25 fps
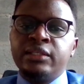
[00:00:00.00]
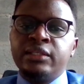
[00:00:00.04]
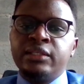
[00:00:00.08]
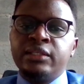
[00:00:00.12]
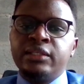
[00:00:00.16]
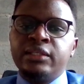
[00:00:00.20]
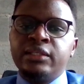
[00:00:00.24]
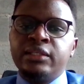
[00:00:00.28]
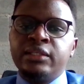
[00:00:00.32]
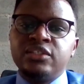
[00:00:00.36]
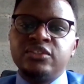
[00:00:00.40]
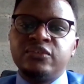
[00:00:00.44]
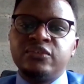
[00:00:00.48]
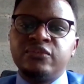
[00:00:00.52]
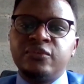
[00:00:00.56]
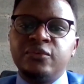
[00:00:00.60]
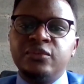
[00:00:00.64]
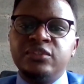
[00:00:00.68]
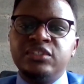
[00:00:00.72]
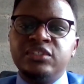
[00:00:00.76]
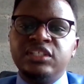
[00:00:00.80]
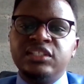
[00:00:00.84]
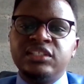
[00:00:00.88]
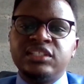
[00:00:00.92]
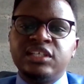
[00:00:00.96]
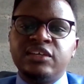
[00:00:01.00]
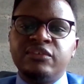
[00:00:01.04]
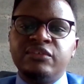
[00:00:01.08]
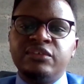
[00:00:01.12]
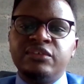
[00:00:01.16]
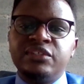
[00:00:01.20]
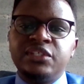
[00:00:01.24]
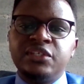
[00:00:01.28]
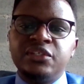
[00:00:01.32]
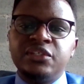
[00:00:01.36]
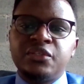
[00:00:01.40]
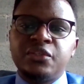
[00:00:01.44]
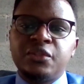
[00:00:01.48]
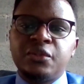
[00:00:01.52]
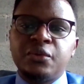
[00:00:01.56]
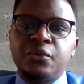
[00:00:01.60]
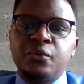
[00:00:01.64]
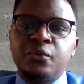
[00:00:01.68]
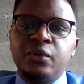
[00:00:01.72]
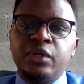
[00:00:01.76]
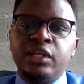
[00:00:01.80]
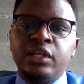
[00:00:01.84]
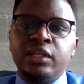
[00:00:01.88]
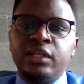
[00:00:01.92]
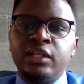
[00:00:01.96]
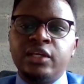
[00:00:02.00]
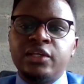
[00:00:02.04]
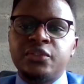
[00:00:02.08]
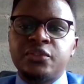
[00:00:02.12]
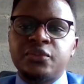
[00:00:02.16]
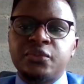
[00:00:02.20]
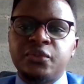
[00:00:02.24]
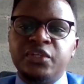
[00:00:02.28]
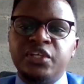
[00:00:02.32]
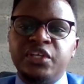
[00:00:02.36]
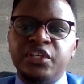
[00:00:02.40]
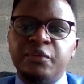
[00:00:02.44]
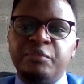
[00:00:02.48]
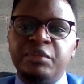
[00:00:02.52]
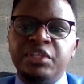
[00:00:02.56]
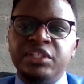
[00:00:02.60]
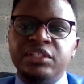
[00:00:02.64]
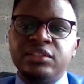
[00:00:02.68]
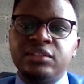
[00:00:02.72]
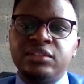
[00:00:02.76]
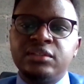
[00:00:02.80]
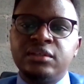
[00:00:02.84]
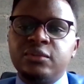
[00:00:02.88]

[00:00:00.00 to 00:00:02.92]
and sellers of goods and services through electronic means.